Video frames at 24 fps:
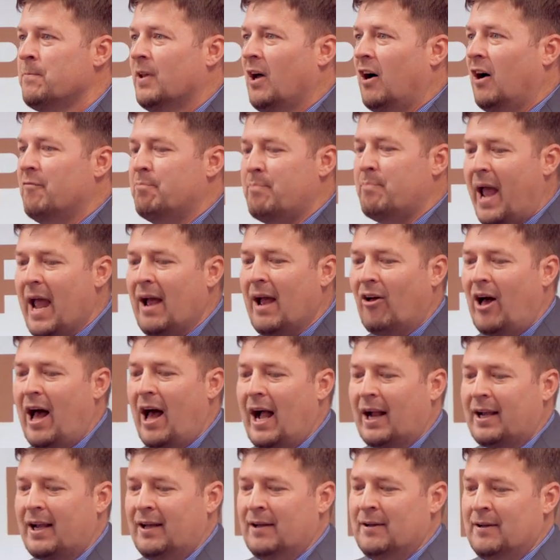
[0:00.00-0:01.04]
of
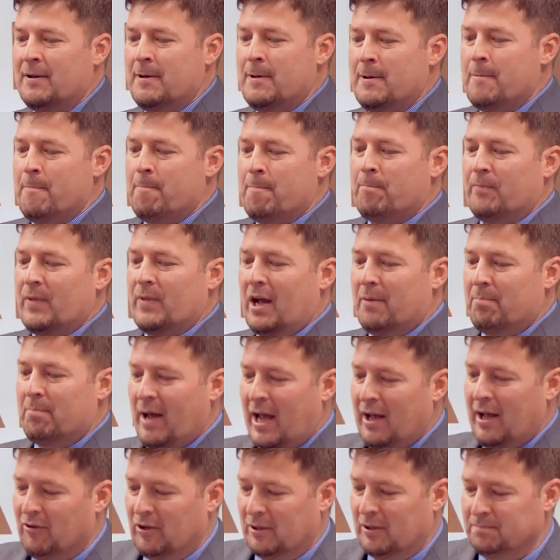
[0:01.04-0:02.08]
Balak and
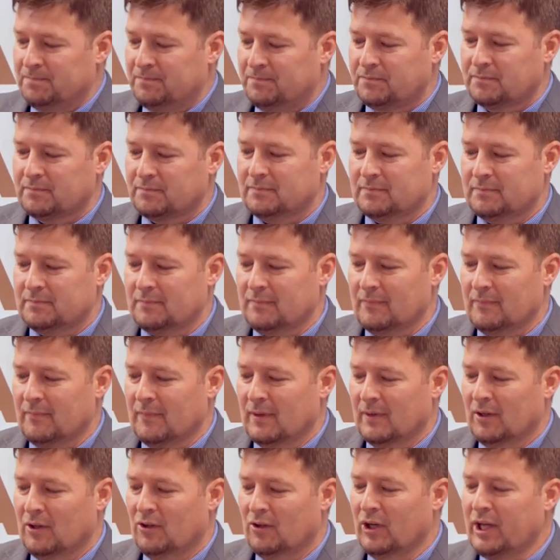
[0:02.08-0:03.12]
Balaam.
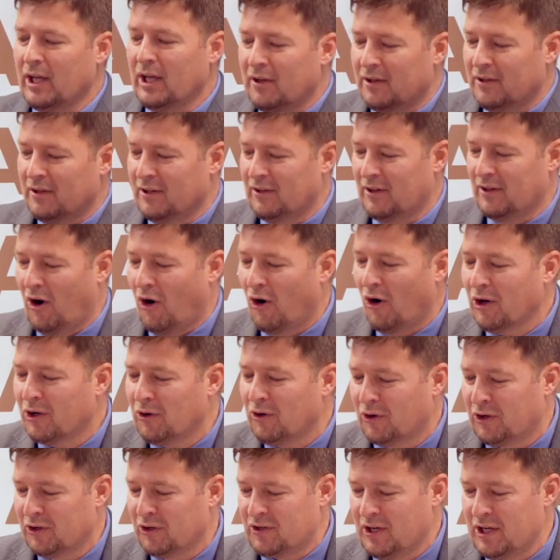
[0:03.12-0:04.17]
Look at the
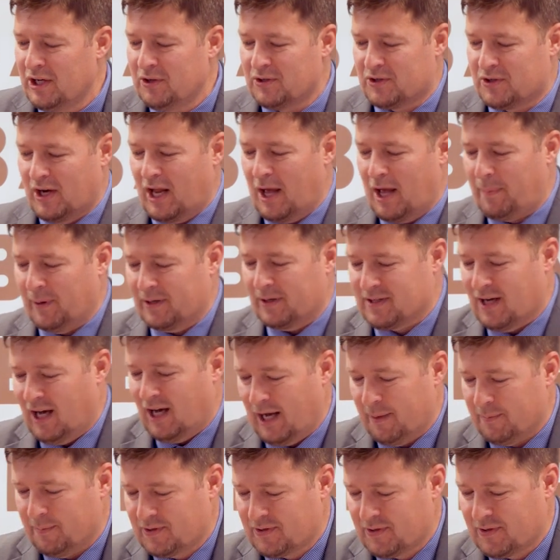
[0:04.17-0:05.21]
article continues in Epoch
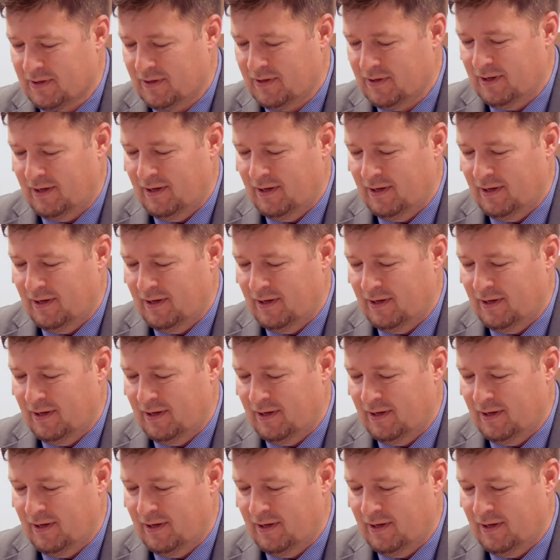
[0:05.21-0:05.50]
Times.